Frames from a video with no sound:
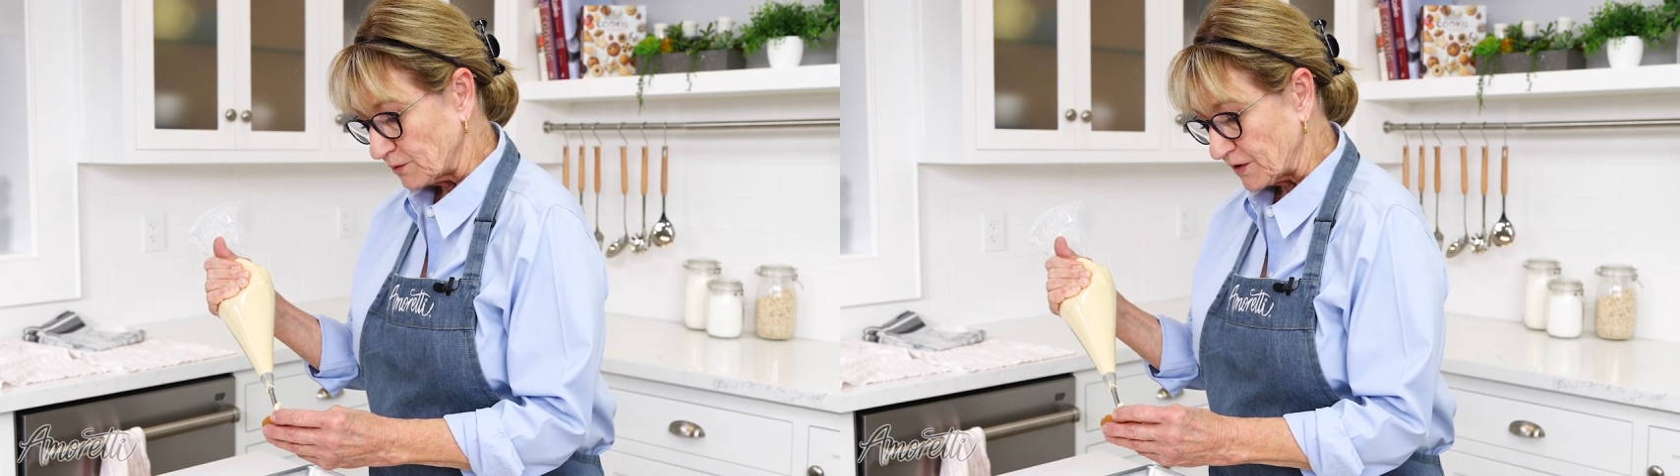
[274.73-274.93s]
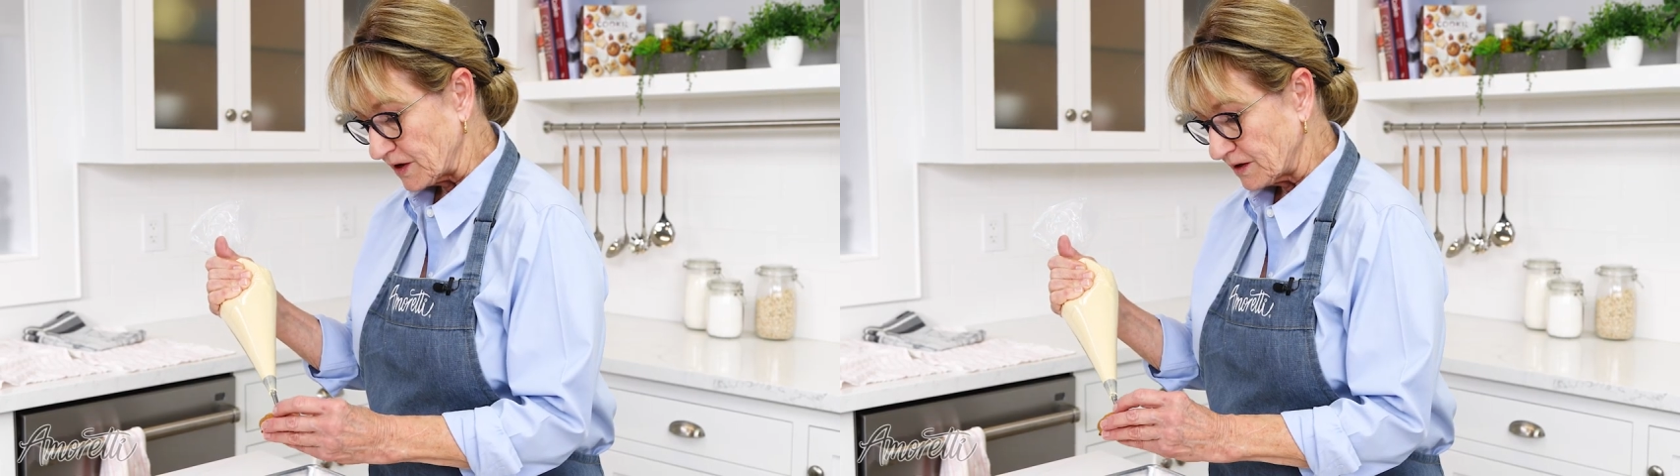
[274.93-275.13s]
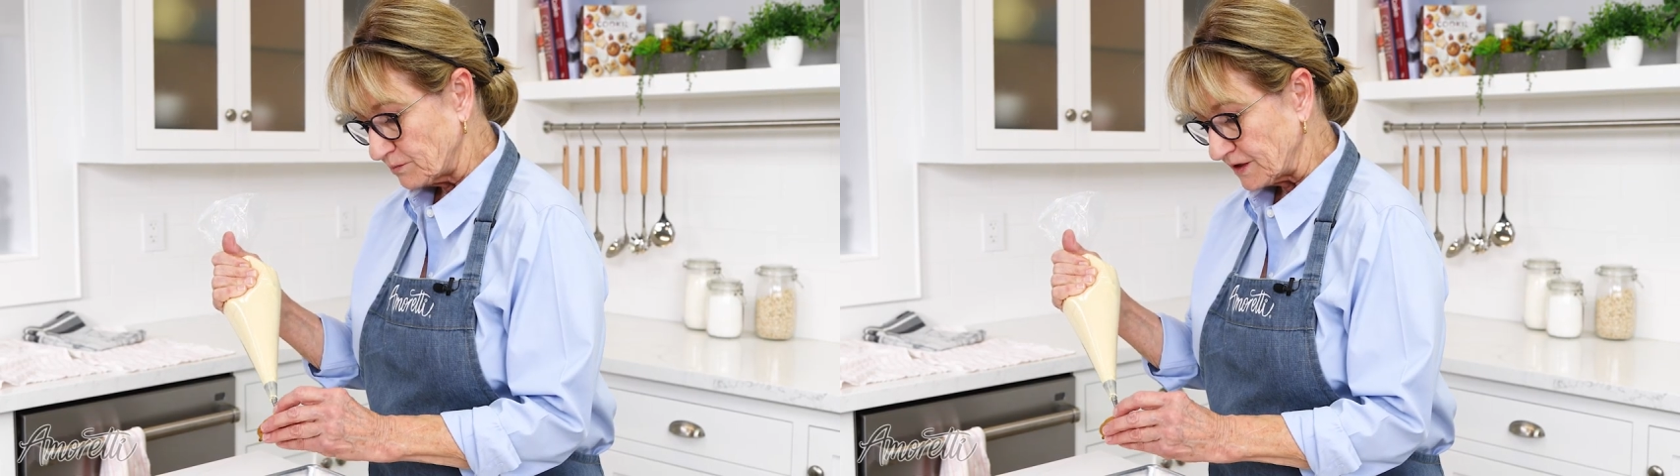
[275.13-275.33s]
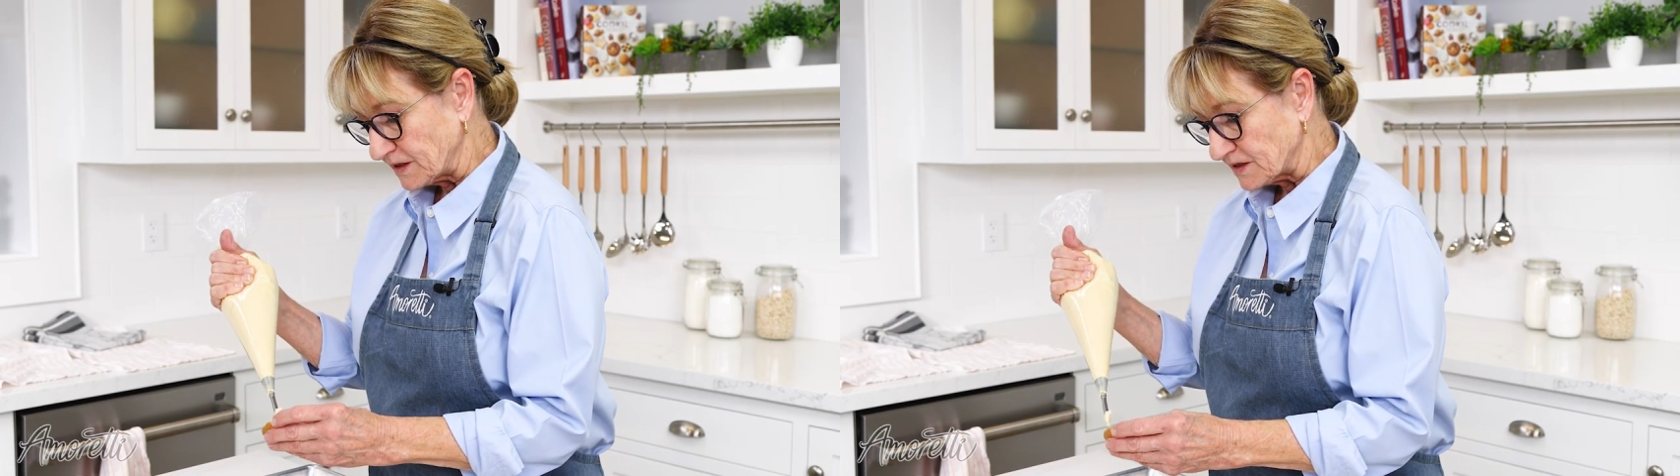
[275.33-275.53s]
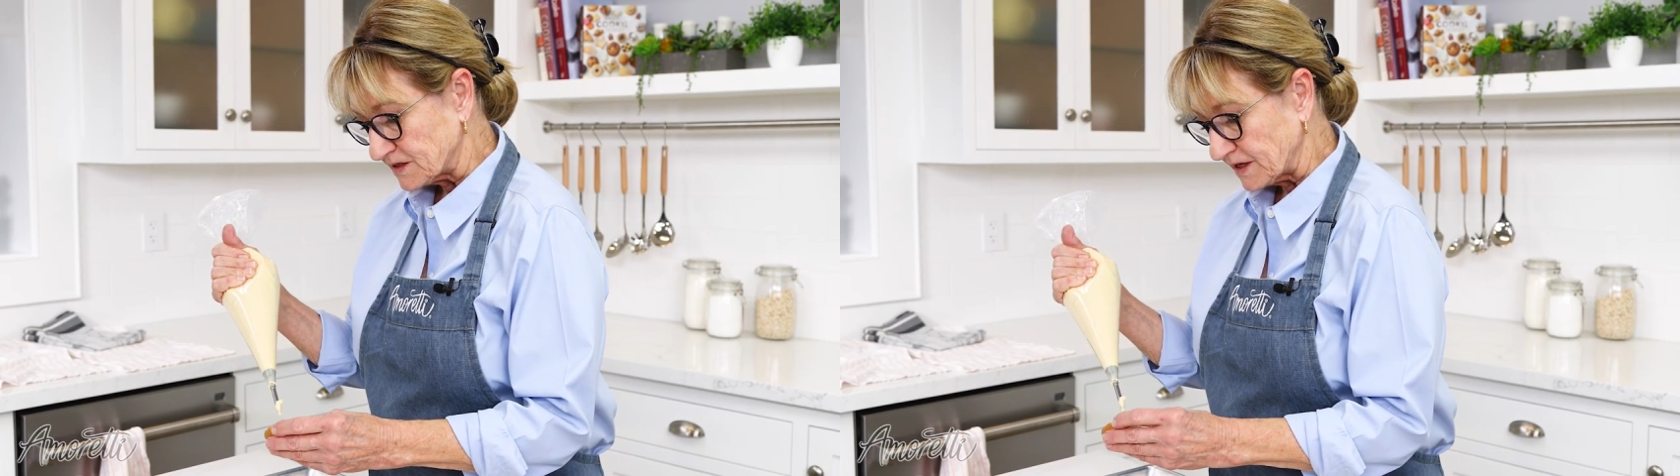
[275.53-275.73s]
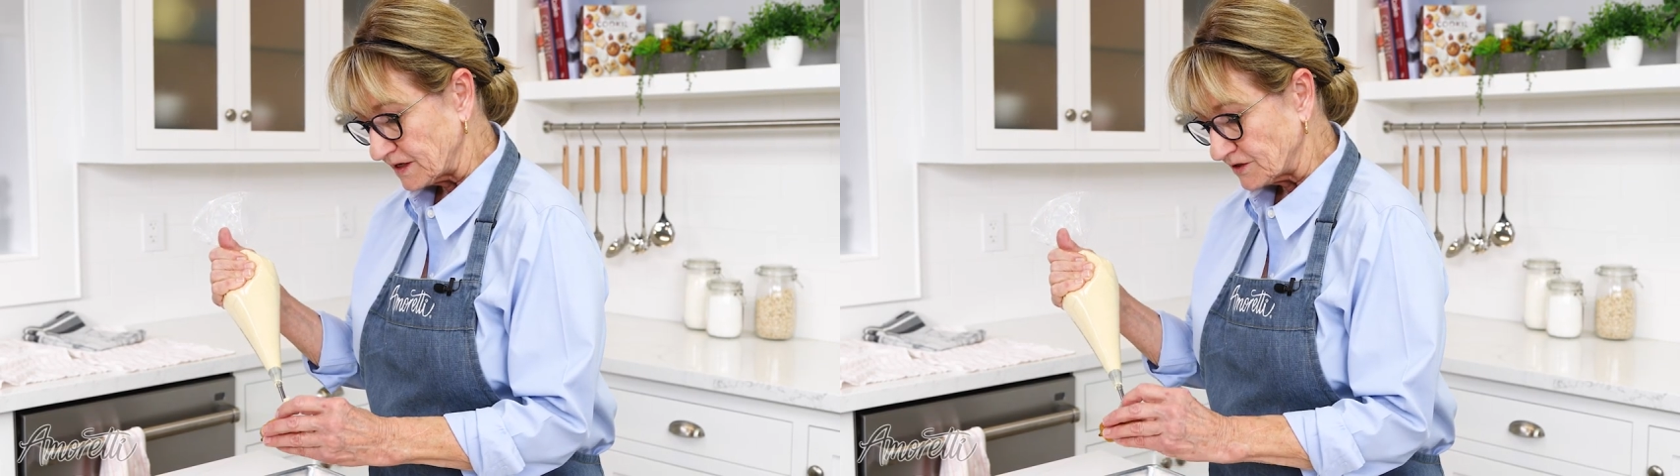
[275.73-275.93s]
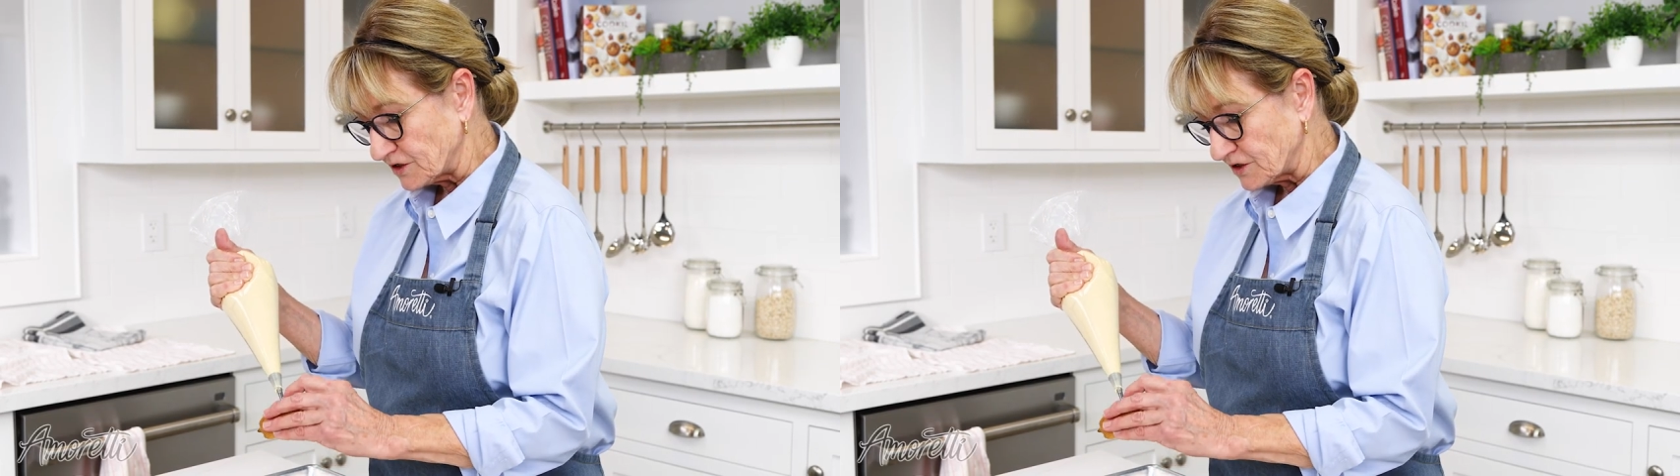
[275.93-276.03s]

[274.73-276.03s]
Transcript: bottom because then it